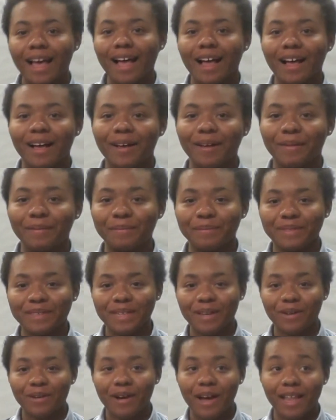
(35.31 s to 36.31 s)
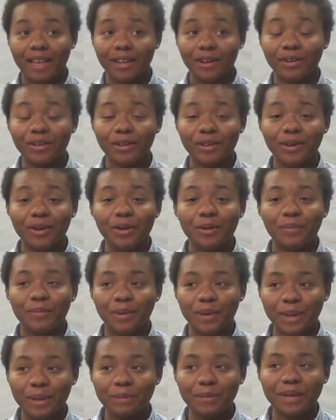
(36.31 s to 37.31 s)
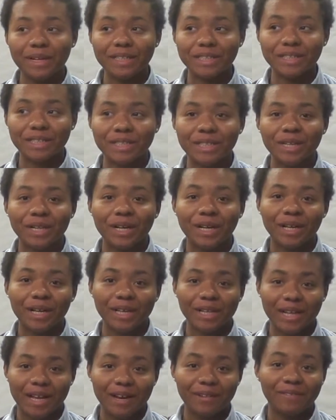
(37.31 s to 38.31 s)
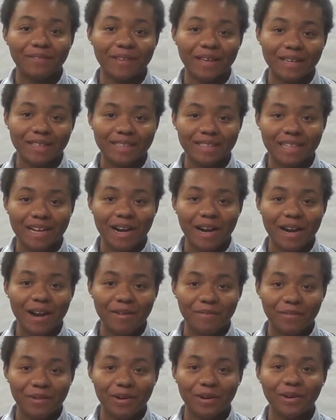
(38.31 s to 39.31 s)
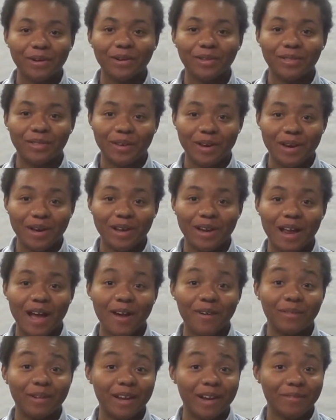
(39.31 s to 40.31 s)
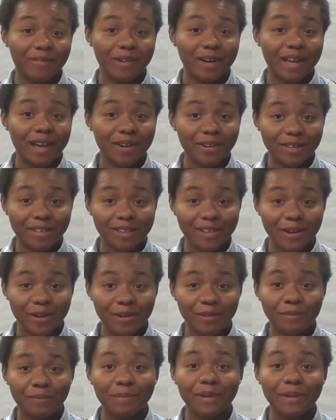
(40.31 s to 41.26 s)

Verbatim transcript: Um, so I learned pretty much a lot of things that I never thought I would ever care to learn.